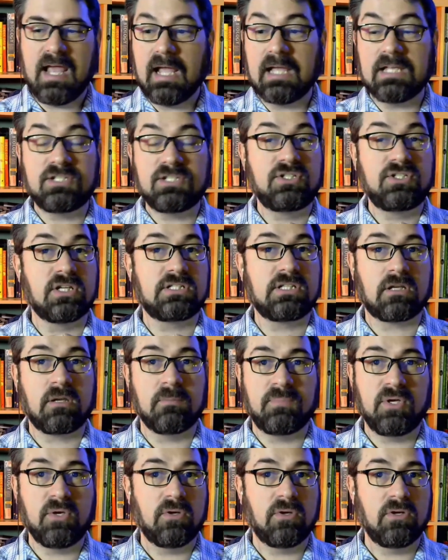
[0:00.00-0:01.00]
It's just a
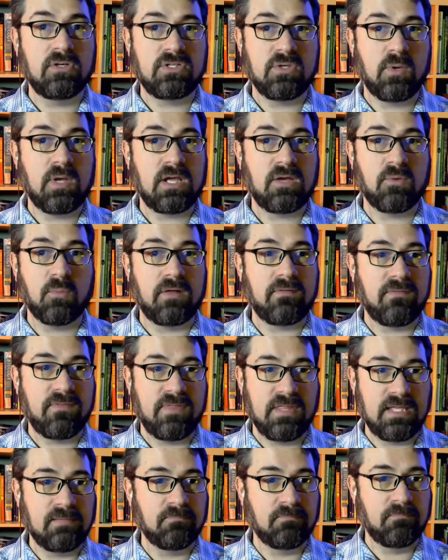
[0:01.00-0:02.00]
computer doing what
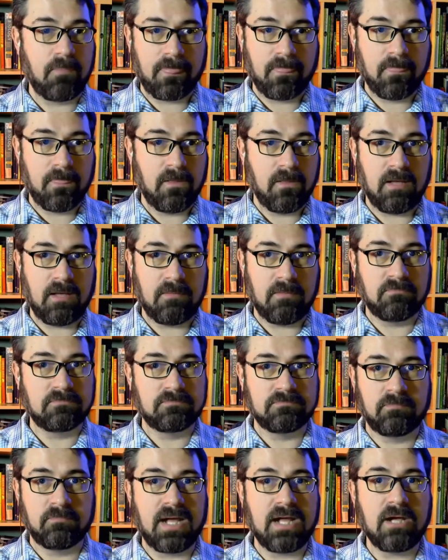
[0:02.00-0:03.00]
the
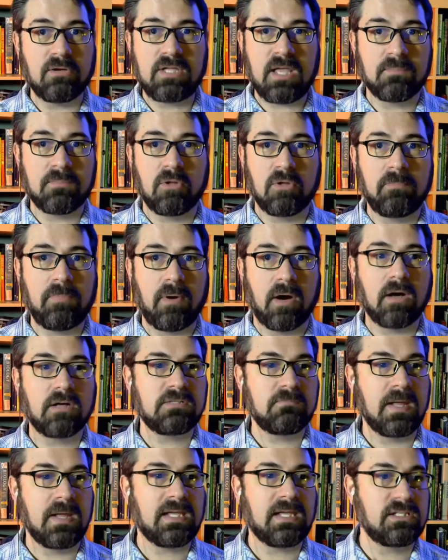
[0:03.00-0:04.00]
biochemical
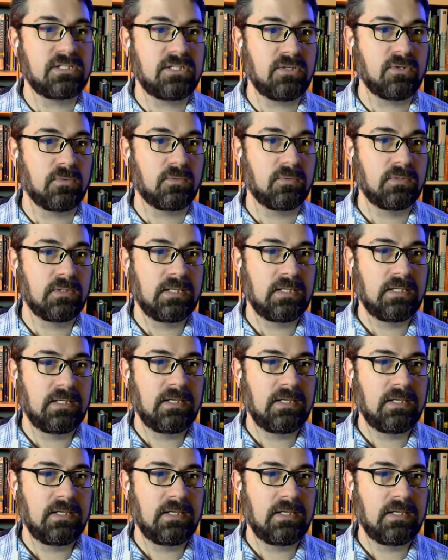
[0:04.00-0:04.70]
parts make it do.